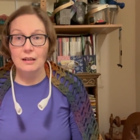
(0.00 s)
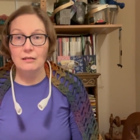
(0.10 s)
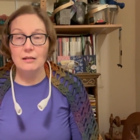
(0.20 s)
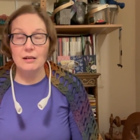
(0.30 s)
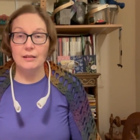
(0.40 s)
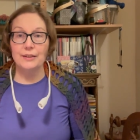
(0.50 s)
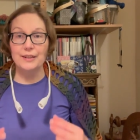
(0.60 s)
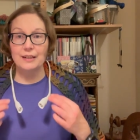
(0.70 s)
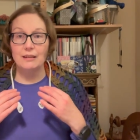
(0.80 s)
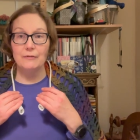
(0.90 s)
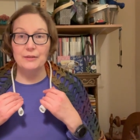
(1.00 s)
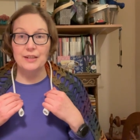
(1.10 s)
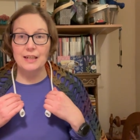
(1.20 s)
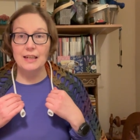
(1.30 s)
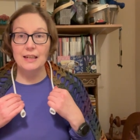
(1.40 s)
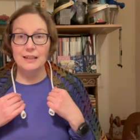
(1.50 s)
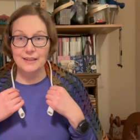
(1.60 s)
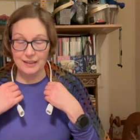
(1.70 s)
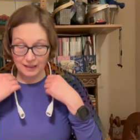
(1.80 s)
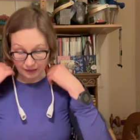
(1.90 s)
cons that I would say
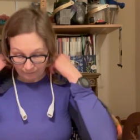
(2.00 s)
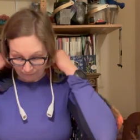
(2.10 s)
is that